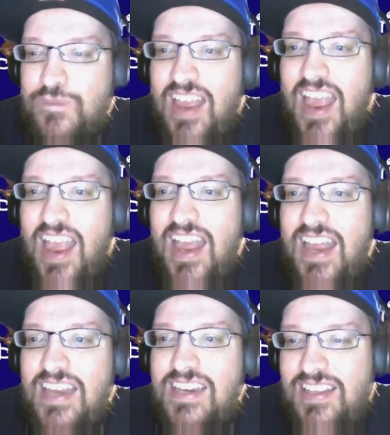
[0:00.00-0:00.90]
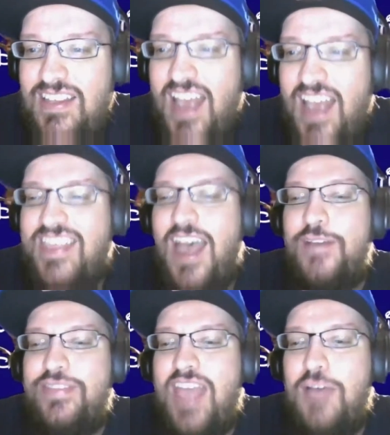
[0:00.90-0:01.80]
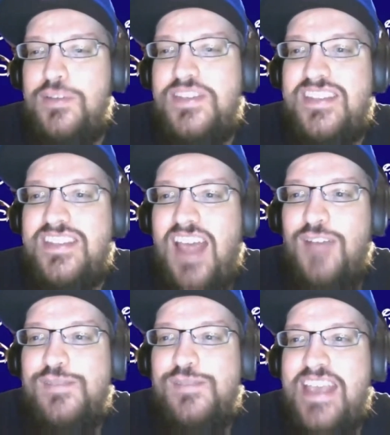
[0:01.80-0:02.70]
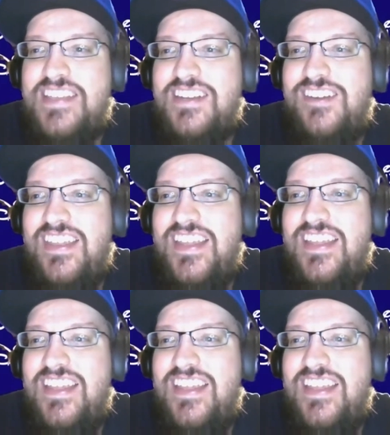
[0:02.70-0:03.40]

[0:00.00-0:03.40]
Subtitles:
And yeah, that was basically the